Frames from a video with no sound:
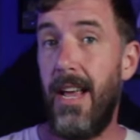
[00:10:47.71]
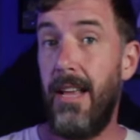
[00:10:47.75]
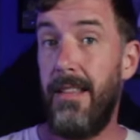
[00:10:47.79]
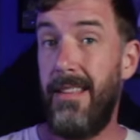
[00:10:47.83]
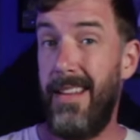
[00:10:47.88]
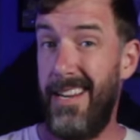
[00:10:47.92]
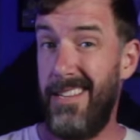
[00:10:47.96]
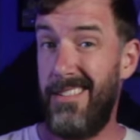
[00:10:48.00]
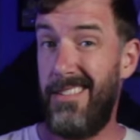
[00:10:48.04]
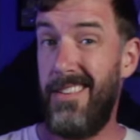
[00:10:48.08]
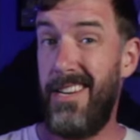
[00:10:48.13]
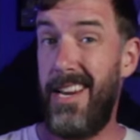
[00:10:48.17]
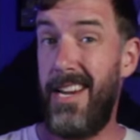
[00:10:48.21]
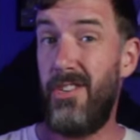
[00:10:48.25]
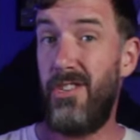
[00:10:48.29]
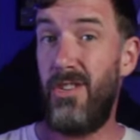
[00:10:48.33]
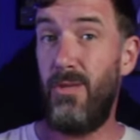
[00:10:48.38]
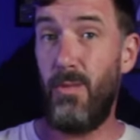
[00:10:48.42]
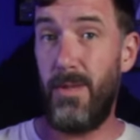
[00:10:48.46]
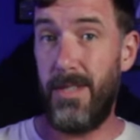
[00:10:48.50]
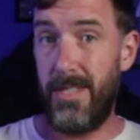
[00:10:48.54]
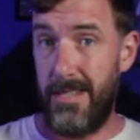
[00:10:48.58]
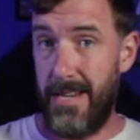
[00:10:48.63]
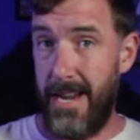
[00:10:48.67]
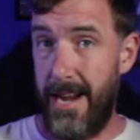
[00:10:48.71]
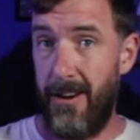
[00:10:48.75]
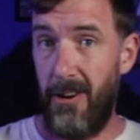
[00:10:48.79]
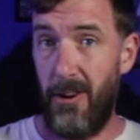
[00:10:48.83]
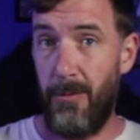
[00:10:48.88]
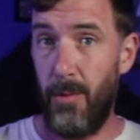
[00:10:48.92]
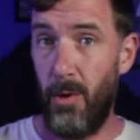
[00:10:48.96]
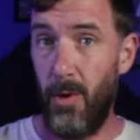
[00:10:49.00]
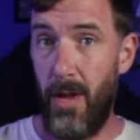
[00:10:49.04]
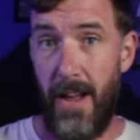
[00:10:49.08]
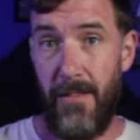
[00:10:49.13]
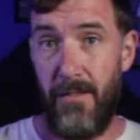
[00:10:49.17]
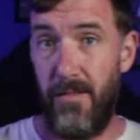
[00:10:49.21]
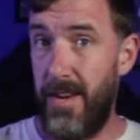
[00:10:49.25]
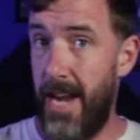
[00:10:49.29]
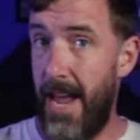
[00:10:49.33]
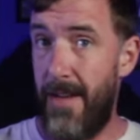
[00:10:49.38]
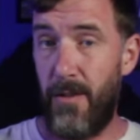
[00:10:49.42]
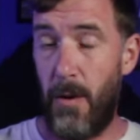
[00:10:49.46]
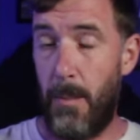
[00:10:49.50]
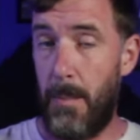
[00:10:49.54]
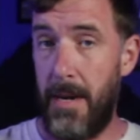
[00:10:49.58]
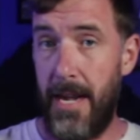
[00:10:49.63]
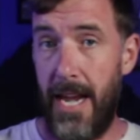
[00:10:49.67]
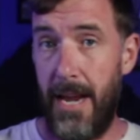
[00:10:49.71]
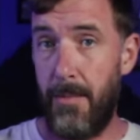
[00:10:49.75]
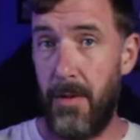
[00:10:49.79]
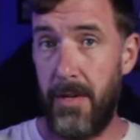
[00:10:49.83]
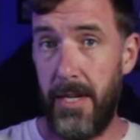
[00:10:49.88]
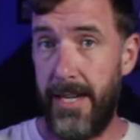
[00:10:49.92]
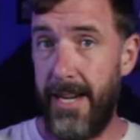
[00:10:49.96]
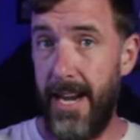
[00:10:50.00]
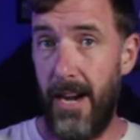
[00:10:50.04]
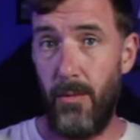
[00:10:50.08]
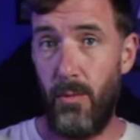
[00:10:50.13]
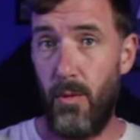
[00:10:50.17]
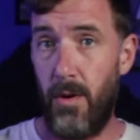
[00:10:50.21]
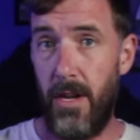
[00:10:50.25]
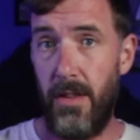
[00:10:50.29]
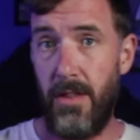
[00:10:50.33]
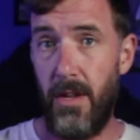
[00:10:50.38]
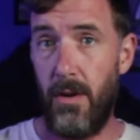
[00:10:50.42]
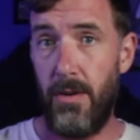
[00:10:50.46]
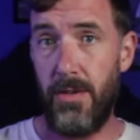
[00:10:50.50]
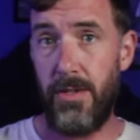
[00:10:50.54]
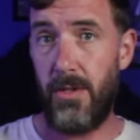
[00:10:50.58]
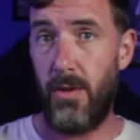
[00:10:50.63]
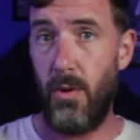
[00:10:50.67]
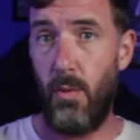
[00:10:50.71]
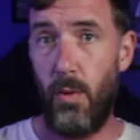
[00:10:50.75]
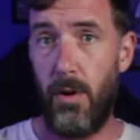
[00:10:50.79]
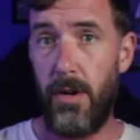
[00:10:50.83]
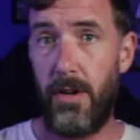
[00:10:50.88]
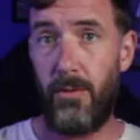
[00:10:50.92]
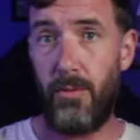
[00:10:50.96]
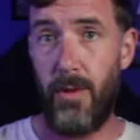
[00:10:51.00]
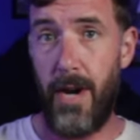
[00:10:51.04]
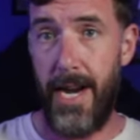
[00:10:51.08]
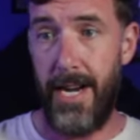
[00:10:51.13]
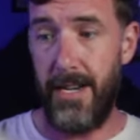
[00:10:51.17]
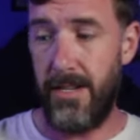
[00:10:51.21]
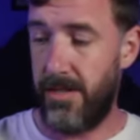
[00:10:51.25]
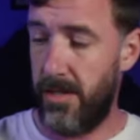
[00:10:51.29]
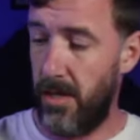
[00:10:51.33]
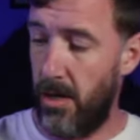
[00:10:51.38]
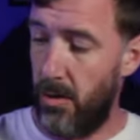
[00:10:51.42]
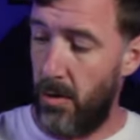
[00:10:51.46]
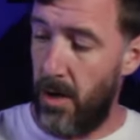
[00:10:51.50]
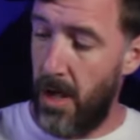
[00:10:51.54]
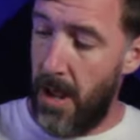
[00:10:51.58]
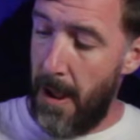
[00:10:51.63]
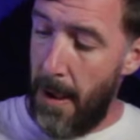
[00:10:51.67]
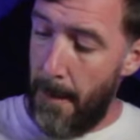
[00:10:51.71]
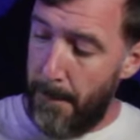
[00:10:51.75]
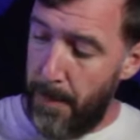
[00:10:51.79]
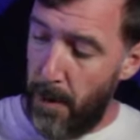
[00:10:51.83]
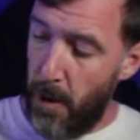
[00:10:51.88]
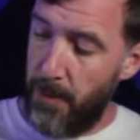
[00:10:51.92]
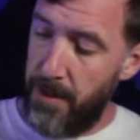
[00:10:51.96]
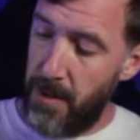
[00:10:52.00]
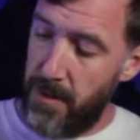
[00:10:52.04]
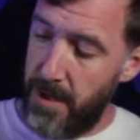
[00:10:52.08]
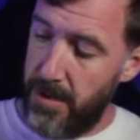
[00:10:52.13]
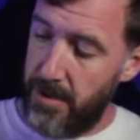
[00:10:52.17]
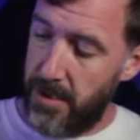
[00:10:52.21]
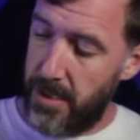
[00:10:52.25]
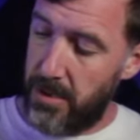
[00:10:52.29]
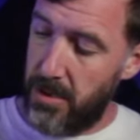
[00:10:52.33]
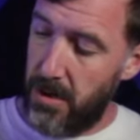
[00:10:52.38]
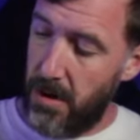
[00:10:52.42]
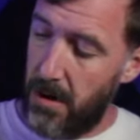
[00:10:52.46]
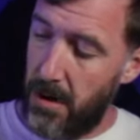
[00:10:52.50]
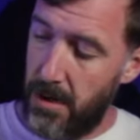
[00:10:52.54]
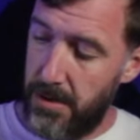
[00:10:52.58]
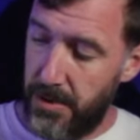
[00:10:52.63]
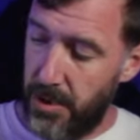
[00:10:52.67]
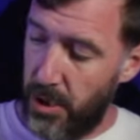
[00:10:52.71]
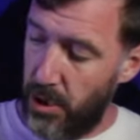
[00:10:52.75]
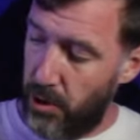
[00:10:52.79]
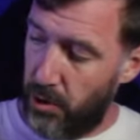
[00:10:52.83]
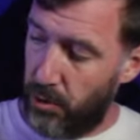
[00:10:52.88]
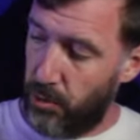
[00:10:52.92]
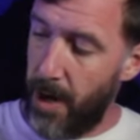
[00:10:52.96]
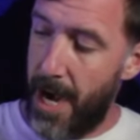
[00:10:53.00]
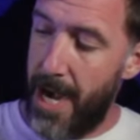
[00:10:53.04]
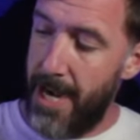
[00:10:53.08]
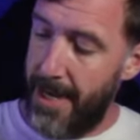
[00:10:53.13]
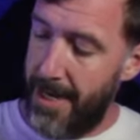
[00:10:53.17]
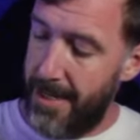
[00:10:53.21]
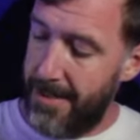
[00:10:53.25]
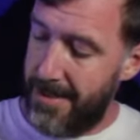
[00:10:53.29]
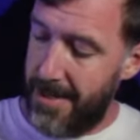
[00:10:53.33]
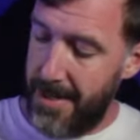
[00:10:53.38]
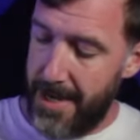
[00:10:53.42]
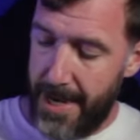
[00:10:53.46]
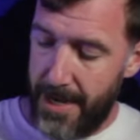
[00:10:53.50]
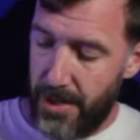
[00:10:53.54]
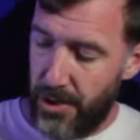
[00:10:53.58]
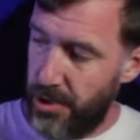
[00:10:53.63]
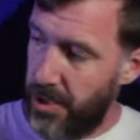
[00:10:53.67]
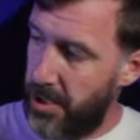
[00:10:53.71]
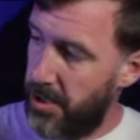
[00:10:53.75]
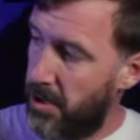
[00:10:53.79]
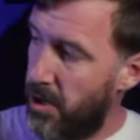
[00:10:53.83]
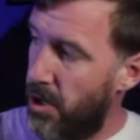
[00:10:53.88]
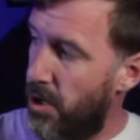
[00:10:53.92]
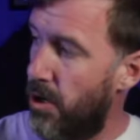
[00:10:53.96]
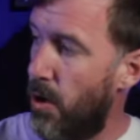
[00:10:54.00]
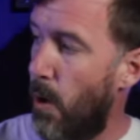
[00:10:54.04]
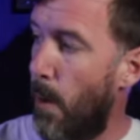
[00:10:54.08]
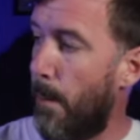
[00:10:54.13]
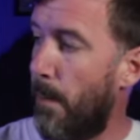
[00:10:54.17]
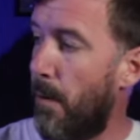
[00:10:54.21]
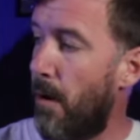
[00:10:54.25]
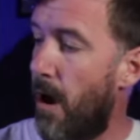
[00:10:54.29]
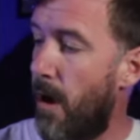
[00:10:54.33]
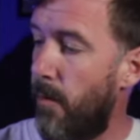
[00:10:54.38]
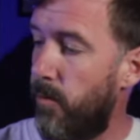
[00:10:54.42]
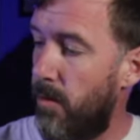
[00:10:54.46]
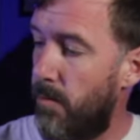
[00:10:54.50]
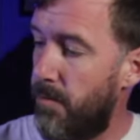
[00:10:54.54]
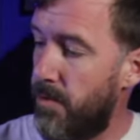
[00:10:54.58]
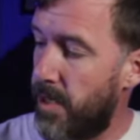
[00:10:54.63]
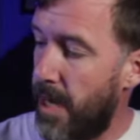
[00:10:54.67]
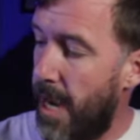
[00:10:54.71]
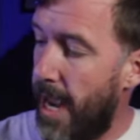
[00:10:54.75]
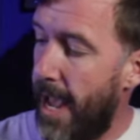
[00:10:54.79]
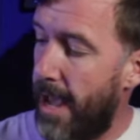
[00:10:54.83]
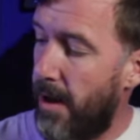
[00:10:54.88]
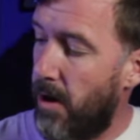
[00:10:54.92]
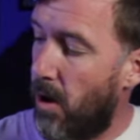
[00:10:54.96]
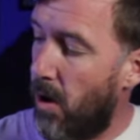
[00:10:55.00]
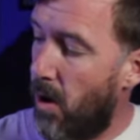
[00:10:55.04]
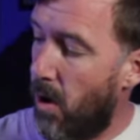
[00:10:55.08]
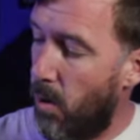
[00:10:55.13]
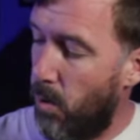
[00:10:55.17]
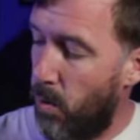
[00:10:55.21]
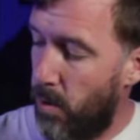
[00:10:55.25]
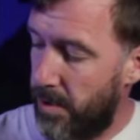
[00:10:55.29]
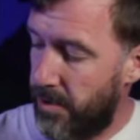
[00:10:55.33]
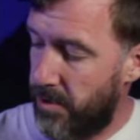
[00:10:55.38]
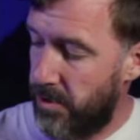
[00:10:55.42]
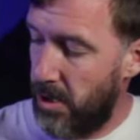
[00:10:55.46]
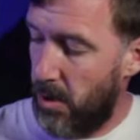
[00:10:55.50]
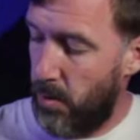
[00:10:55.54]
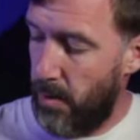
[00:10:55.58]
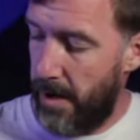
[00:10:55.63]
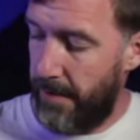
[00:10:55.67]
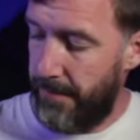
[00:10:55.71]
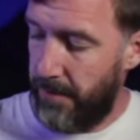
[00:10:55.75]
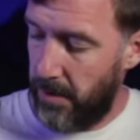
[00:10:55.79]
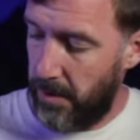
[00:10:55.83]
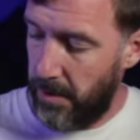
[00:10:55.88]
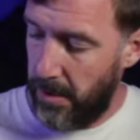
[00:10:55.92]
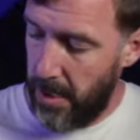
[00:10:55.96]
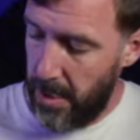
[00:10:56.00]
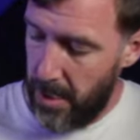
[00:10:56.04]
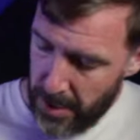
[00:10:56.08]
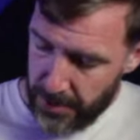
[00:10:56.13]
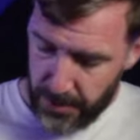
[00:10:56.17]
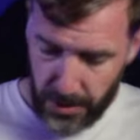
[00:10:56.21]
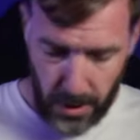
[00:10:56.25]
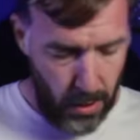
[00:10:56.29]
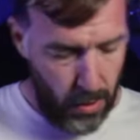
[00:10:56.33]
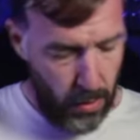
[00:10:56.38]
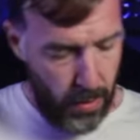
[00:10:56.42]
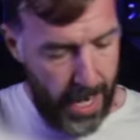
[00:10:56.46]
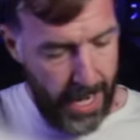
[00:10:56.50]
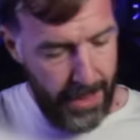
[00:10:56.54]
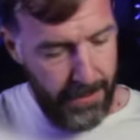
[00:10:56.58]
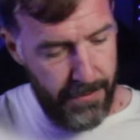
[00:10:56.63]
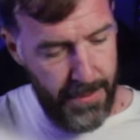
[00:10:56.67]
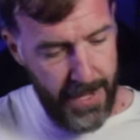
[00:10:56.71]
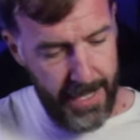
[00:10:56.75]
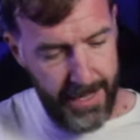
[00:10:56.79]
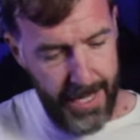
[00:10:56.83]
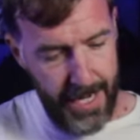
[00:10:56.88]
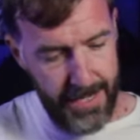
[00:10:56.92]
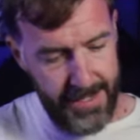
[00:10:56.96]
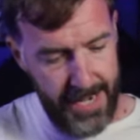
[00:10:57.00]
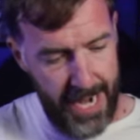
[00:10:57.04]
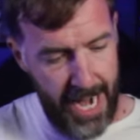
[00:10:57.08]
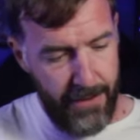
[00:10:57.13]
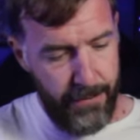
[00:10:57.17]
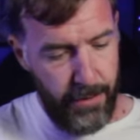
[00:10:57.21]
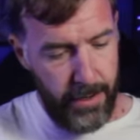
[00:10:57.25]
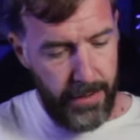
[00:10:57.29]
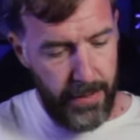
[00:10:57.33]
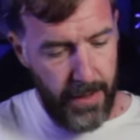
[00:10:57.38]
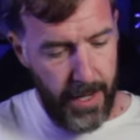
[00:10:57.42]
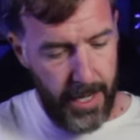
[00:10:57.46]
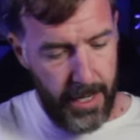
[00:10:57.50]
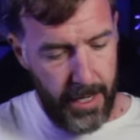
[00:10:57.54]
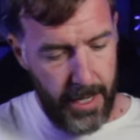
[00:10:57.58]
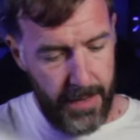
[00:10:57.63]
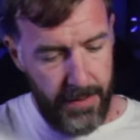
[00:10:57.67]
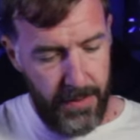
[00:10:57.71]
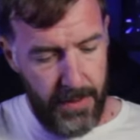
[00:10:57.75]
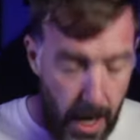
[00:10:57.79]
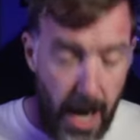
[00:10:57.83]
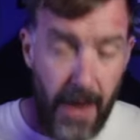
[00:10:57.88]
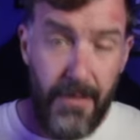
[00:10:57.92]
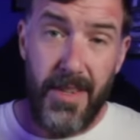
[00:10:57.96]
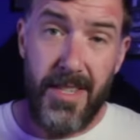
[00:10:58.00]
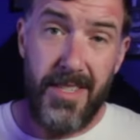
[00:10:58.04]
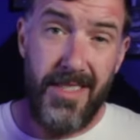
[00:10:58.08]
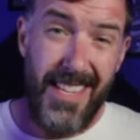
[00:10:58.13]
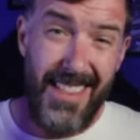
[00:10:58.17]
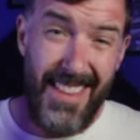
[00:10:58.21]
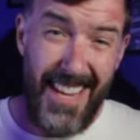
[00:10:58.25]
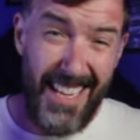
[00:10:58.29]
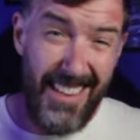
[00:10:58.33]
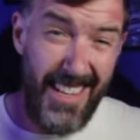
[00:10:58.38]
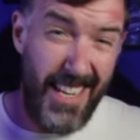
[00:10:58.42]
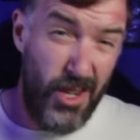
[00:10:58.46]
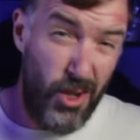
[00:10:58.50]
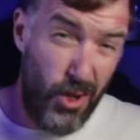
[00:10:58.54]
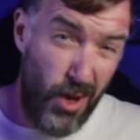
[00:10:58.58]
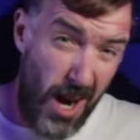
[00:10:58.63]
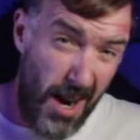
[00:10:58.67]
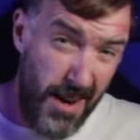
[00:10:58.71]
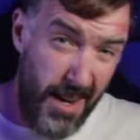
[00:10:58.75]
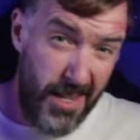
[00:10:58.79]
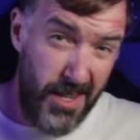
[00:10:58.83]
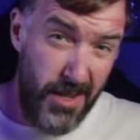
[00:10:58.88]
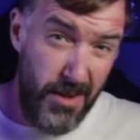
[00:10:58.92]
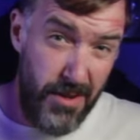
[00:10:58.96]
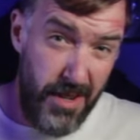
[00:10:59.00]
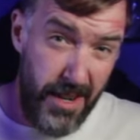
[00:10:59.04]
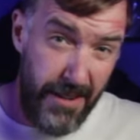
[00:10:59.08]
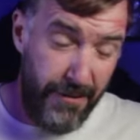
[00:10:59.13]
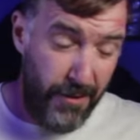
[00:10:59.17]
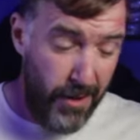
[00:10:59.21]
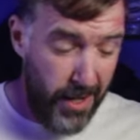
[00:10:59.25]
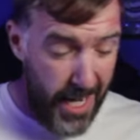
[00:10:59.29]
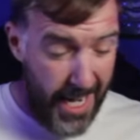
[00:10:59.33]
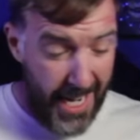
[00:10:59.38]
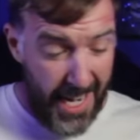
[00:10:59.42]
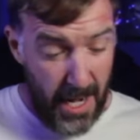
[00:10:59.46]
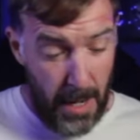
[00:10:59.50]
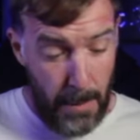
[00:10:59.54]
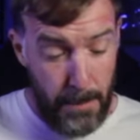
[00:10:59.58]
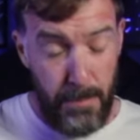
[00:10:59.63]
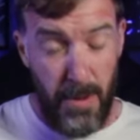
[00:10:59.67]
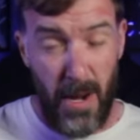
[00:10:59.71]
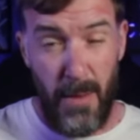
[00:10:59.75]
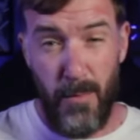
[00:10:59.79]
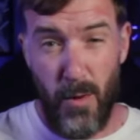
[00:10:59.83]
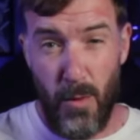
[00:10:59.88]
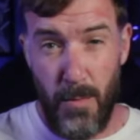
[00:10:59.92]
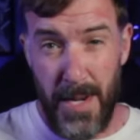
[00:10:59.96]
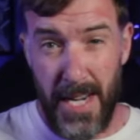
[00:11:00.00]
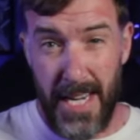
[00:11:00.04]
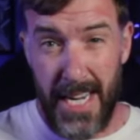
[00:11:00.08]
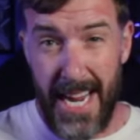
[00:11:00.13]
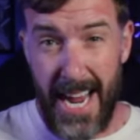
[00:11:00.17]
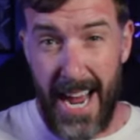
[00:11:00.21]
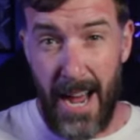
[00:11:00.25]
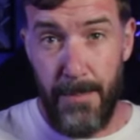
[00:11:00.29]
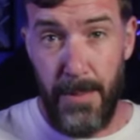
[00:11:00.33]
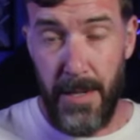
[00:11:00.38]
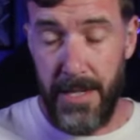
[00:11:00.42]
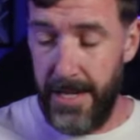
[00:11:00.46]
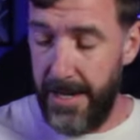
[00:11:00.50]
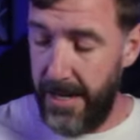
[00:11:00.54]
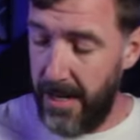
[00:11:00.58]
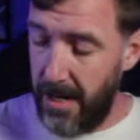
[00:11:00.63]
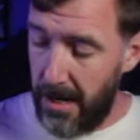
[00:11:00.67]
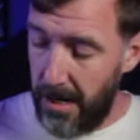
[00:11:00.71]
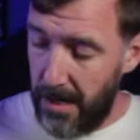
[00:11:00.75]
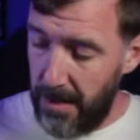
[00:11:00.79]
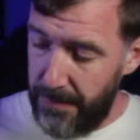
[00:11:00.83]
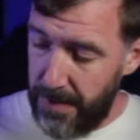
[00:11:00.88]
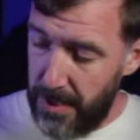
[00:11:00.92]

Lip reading: The intonation was terrible. I've never been able to get one of those to work right. So both of these guitars, great intonation, no problems at all whatsoever. So I think that's everything. Obviously the electronics are different. I got a Bumblebee cap in here.